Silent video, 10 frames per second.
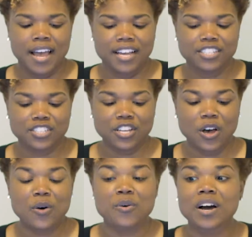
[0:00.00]
And
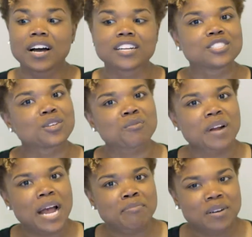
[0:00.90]
so to
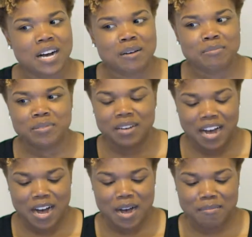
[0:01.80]
wrap up,
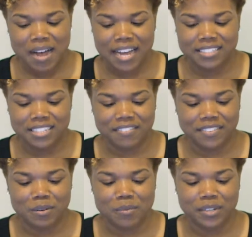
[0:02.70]
I
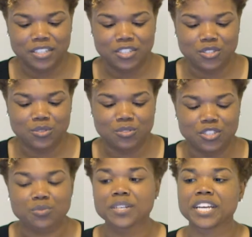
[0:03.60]
definitely wanted to
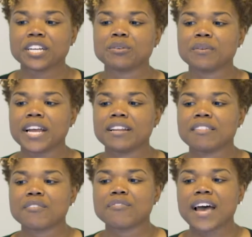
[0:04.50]
just reiterate
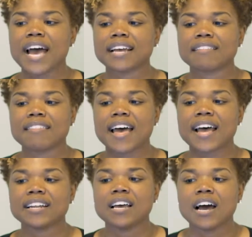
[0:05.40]
the fact
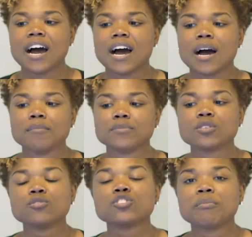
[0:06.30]
that
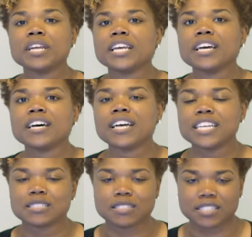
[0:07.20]
social media,
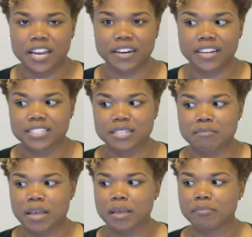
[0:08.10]
as scary as it
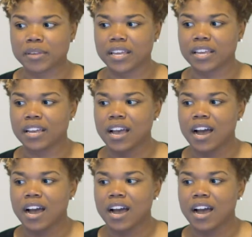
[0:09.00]
may be,